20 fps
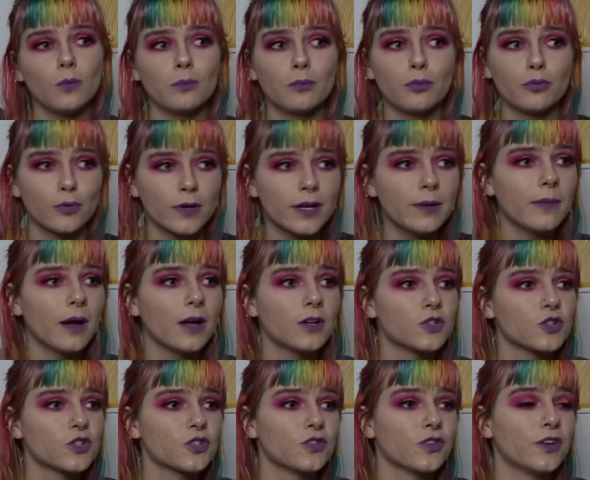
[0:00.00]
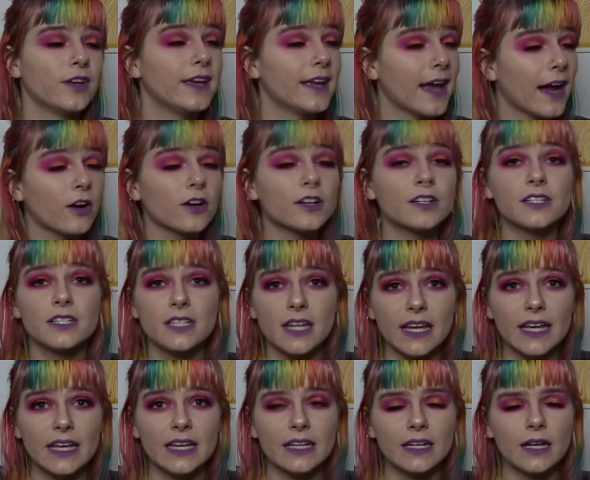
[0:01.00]
pretty much
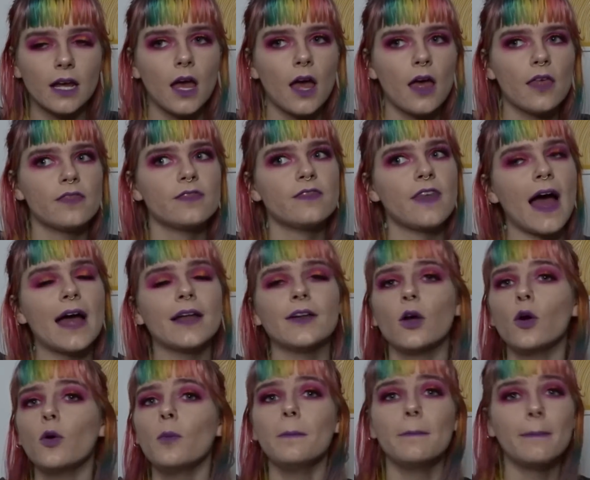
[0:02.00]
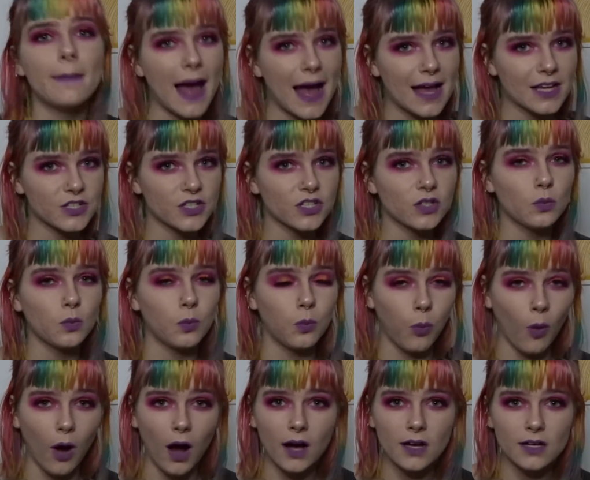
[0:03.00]
guaranteed, that no matter
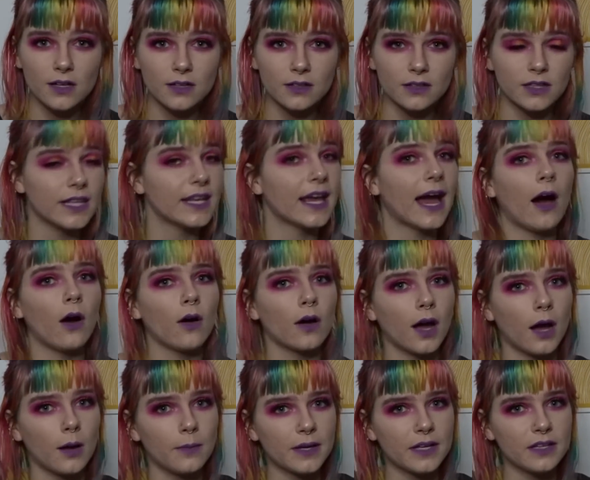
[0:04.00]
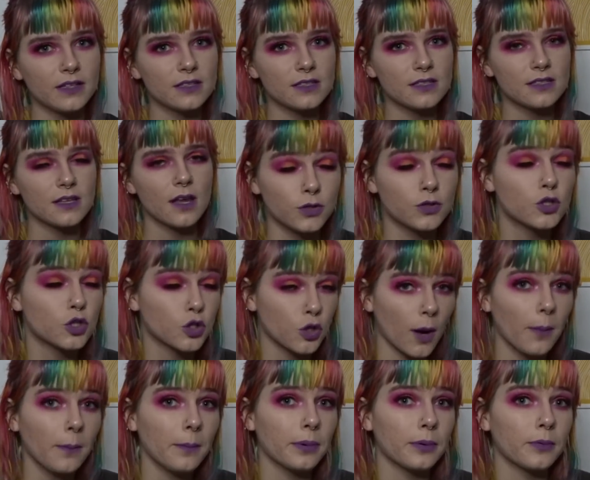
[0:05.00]
what the outcome is,
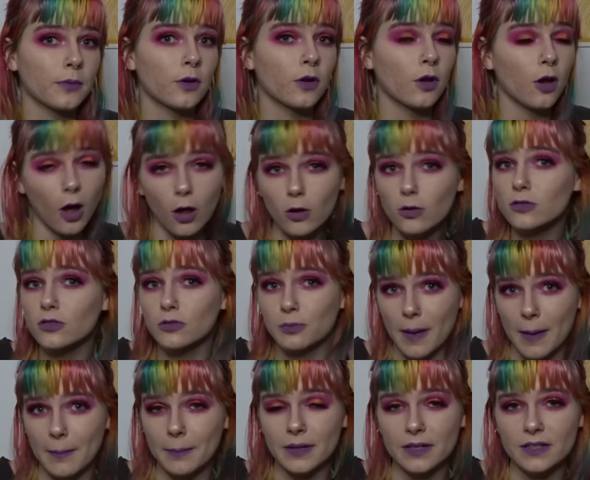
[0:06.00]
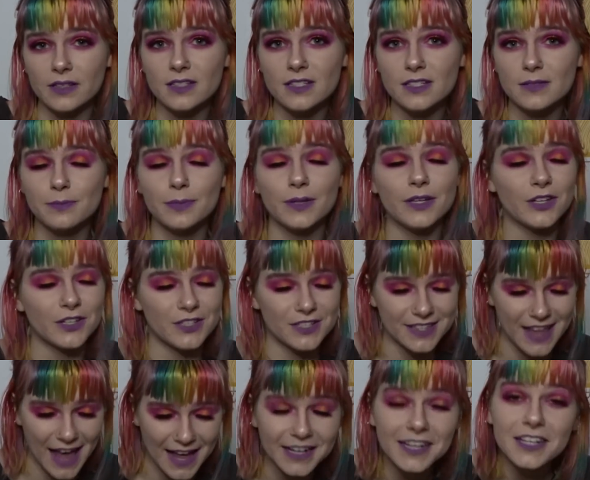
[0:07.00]
Trump cult members, because
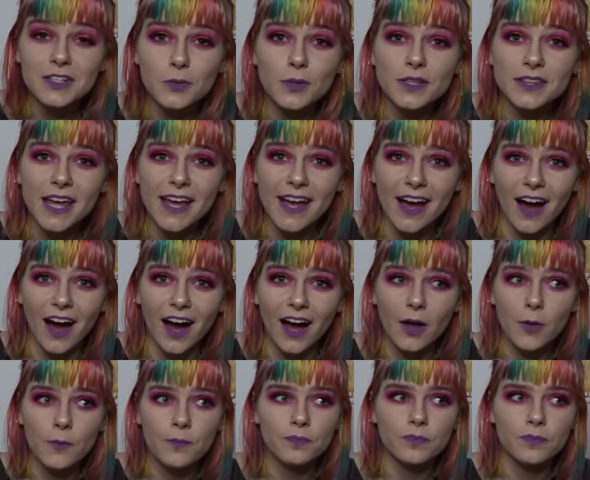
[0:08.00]
that is what they are